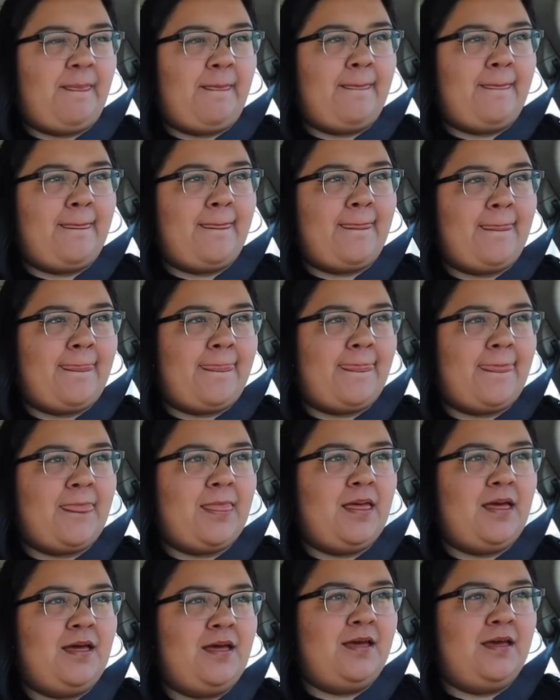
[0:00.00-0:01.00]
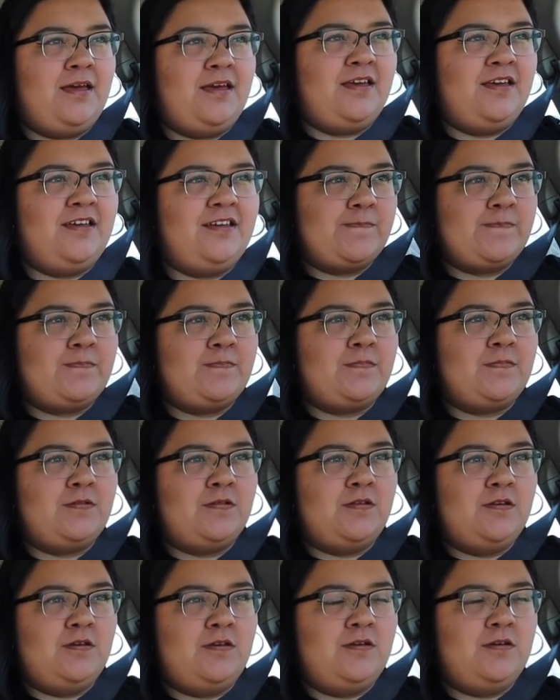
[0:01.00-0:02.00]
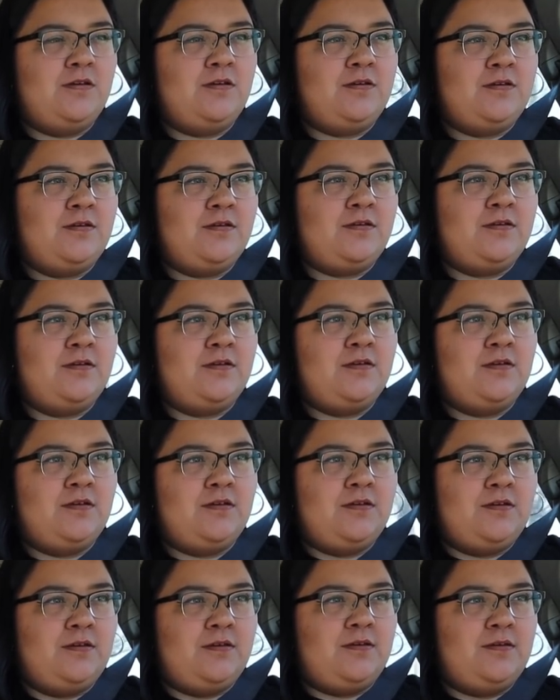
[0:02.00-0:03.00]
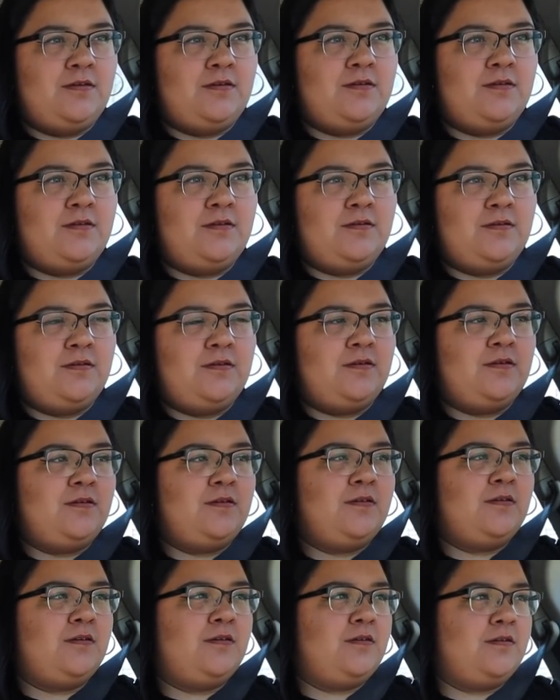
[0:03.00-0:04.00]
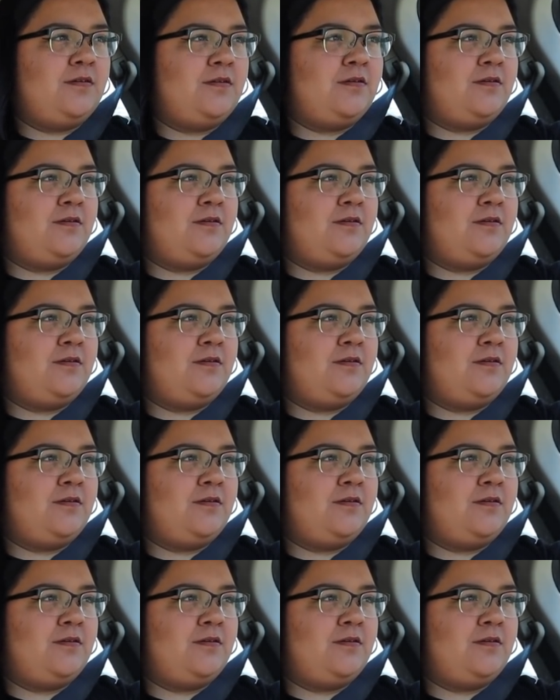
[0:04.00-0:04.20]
(silent)